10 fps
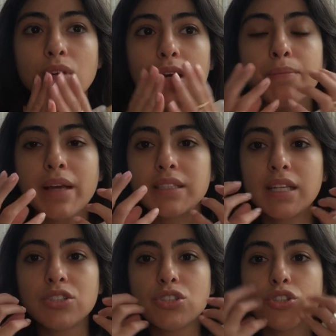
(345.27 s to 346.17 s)
my
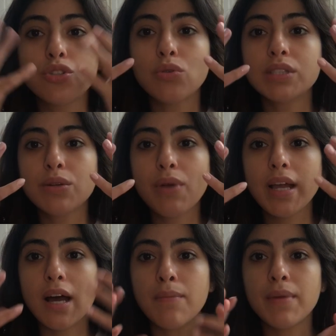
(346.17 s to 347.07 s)
skin just soaks it
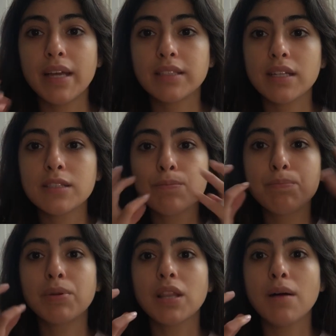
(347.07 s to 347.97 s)
right up. It does
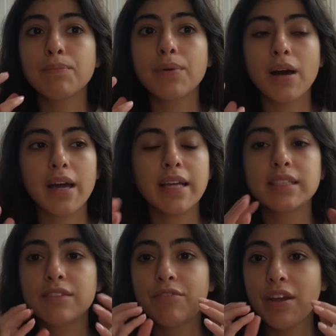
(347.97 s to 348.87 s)
plump.
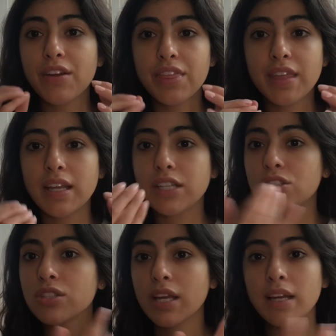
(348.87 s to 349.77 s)
It's very thin. It
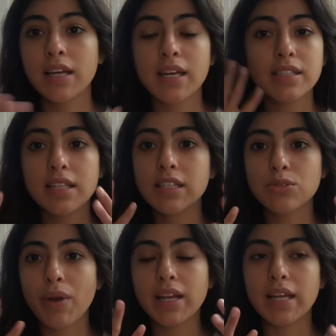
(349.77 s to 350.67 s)
just like sinks
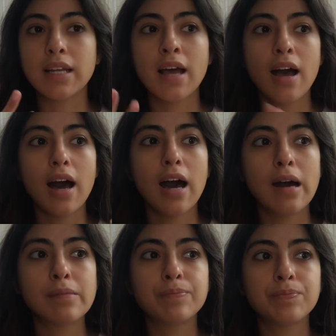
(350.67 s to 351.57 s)
right in.
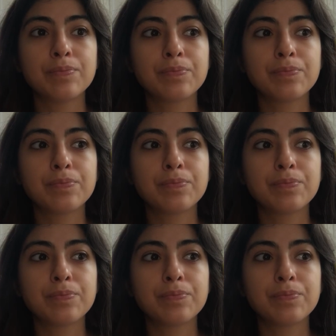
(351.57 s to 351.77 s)
And